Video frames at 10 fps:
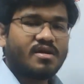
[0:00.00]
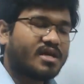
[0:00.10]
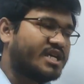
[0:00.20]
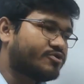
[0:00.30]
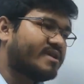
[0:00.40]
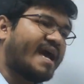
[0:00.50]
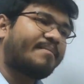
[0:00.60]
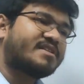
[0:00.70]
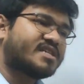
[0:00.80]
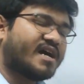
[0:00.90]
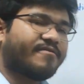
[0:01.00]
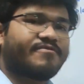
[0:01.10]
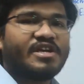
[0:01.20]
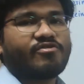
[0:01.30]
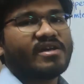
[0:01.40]
it will have its
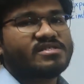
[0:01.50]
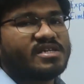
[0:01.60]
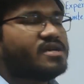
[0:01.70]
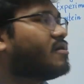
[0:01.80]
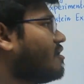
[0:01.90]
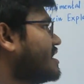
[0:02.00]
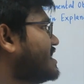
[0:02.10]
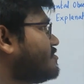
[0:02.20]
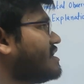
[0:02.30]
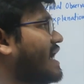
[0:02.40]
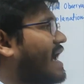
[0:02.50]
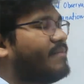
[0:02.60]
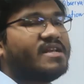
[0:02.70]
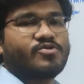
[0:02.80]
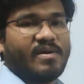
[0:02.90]
frequency or it will
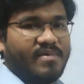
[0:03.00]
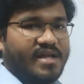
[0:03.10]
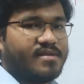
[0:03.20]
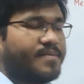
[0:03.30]
have its wavelength.